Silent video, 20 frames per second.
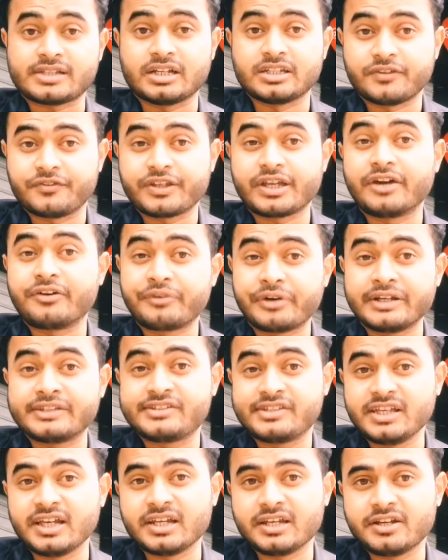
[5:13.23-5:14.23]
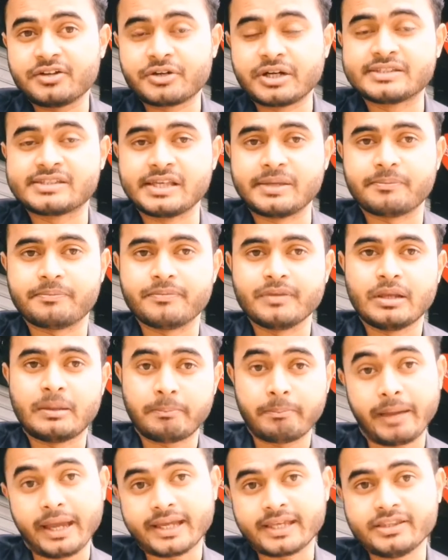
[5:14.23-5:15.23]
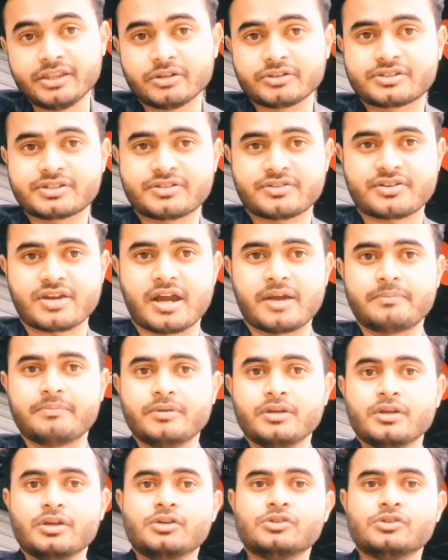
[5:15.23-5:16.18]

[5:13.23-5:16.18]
African racial regime back in those time.